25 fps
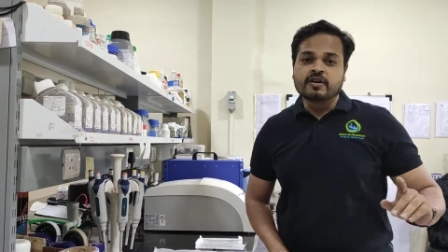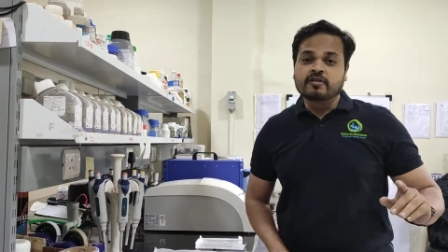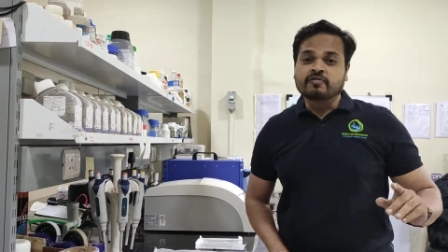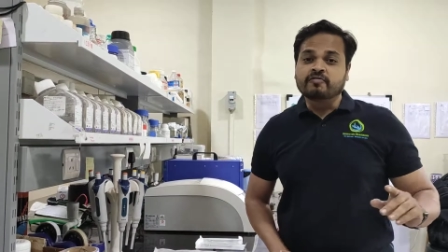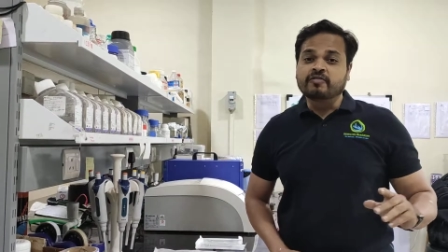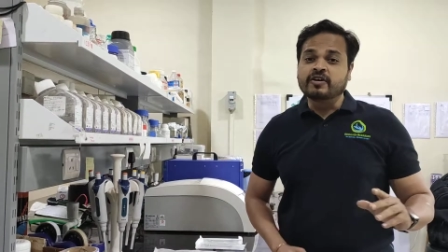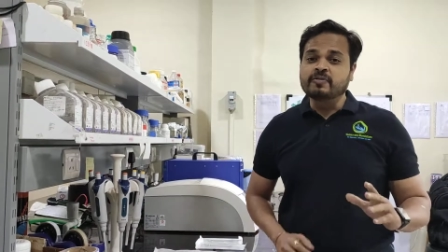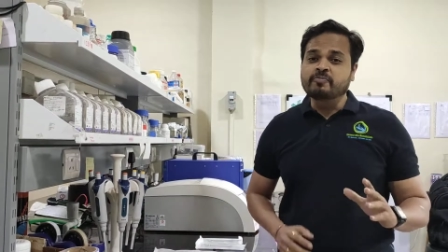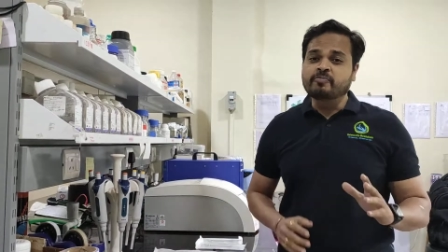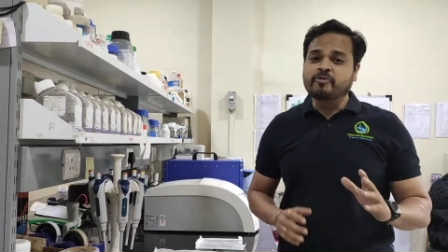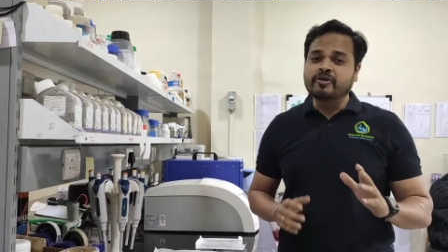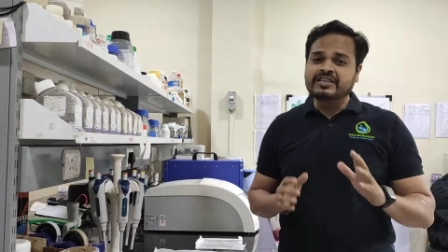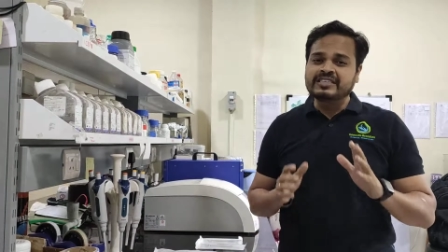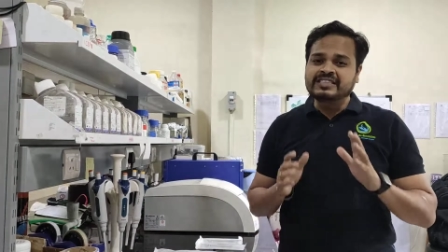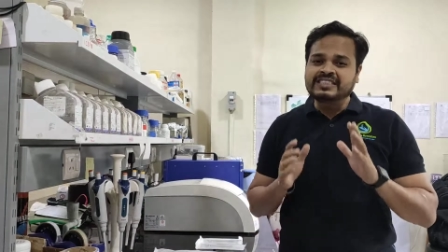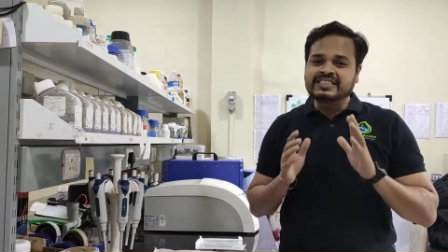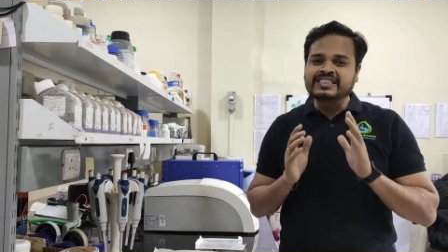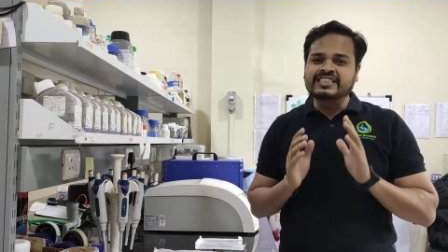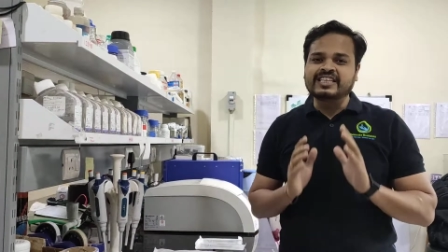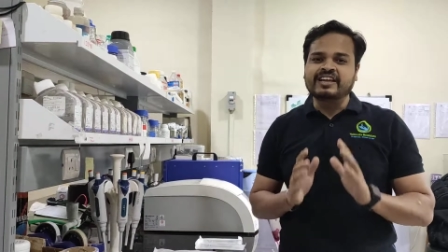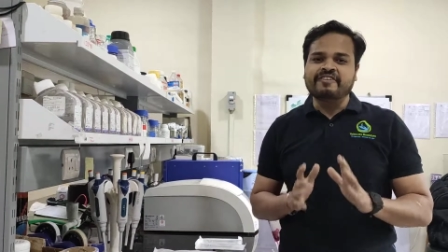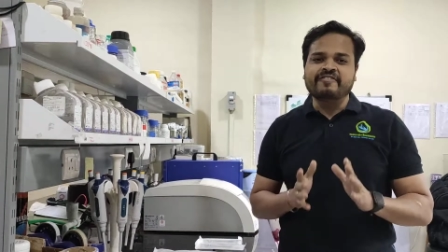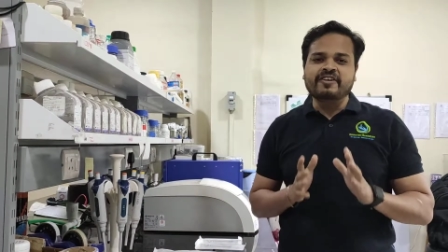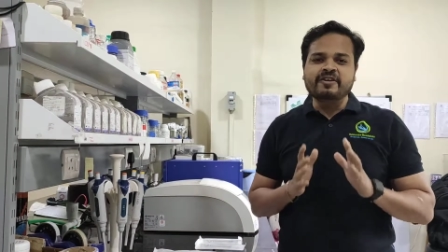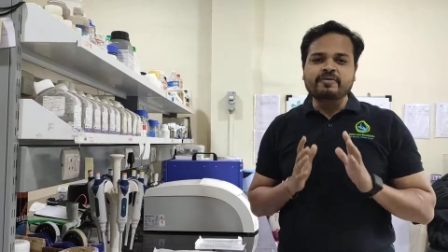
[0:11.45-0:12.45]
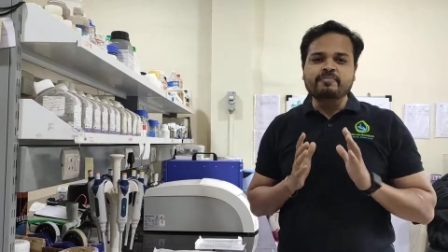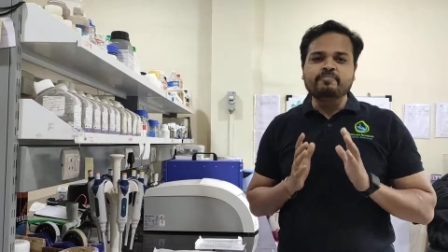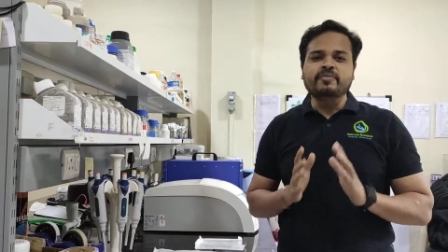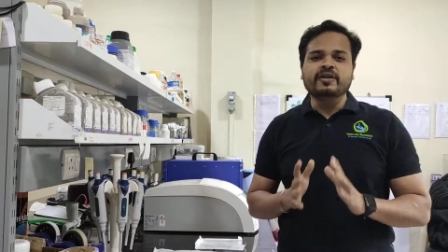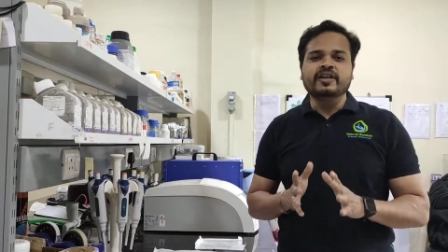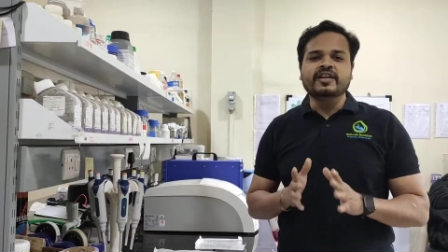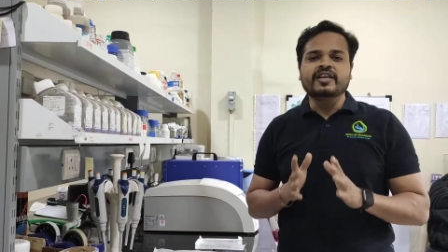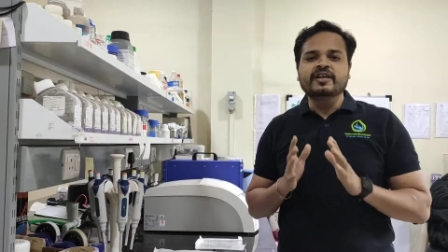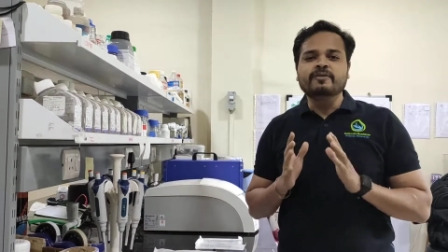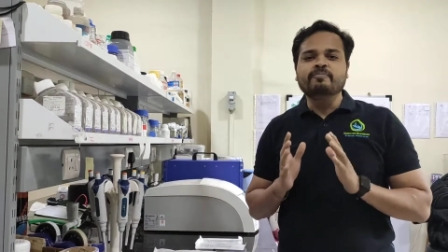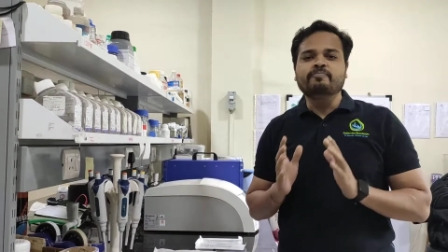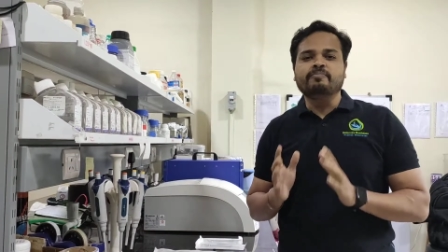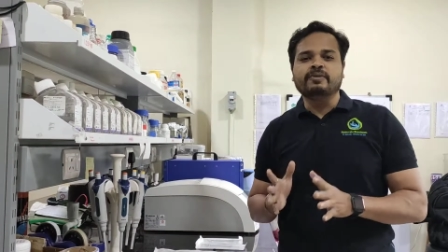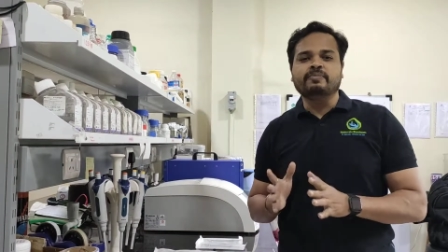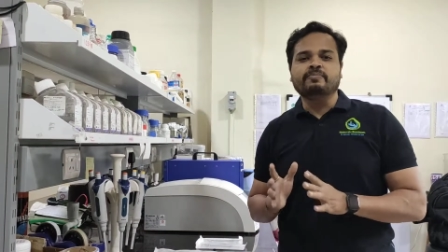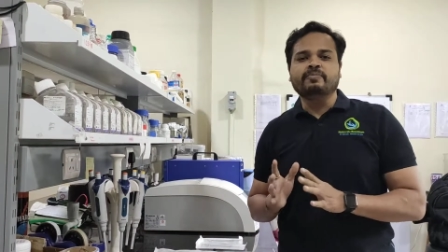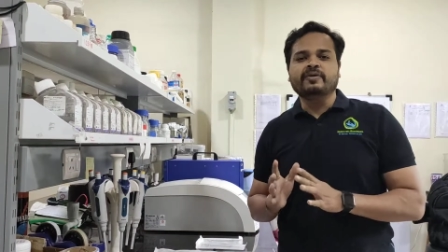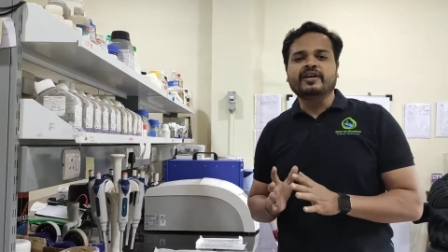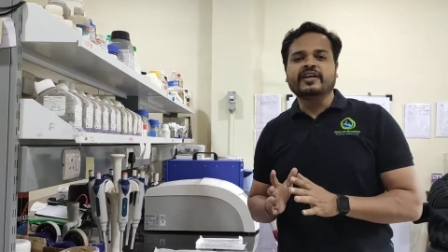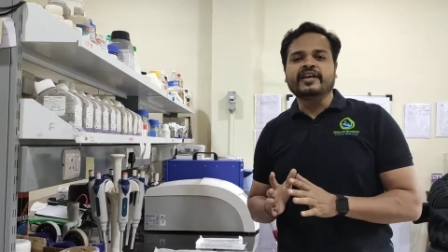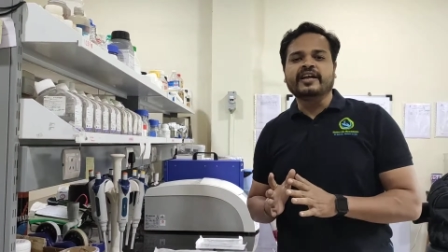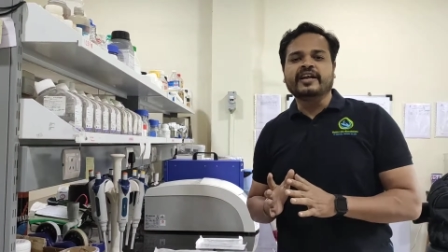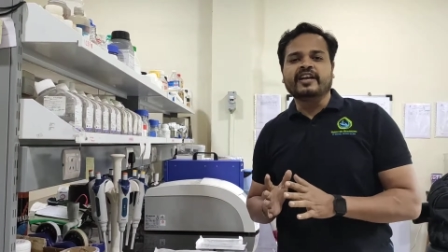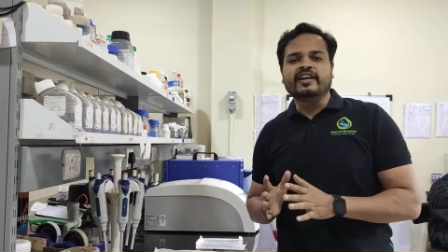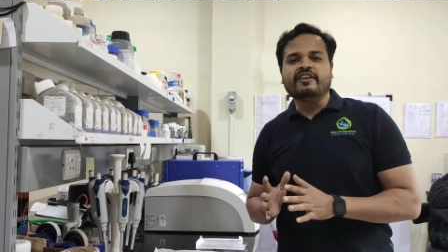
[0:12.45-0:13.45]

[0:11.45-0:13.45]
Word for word: 1.7 million people get